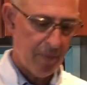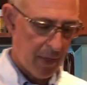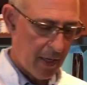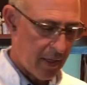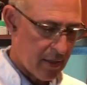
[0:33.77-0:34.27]

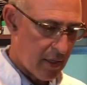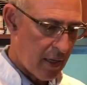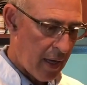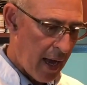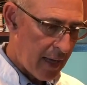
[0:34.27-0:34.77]
that it's
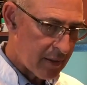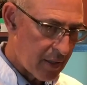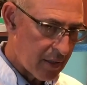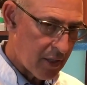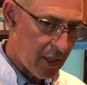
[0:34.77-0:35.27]
hot to
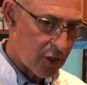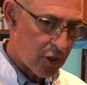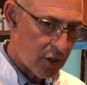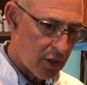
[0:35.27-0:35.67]
the touch